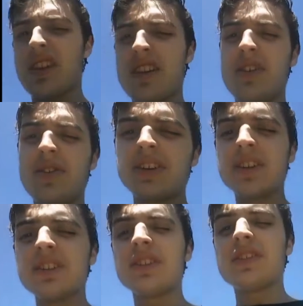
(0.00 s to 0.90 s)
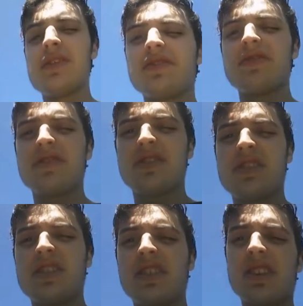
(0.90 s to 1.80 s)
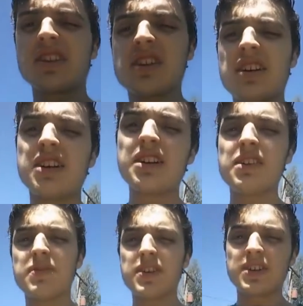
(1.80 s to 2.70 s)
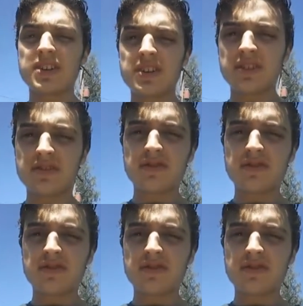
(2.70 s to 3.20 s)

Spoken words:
Anyways, I am